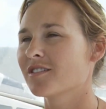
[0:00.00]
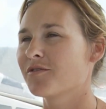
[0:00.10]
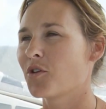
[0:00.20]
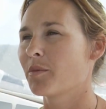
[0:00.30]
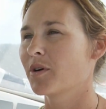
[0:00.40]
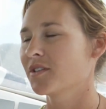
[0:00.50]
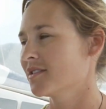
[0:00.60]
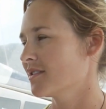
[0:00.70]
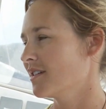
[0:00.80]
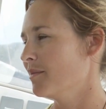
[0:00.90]
and
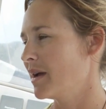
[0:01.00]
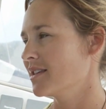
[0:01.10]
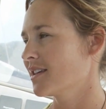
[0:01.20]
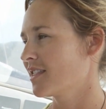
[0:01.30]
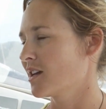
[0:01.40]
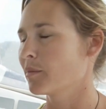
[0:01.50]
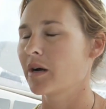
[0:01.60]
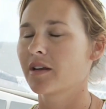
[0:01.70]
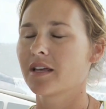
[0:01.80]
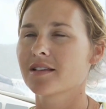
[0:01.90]
foremost amazing thing
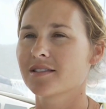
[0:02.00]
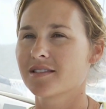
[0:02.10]
about it is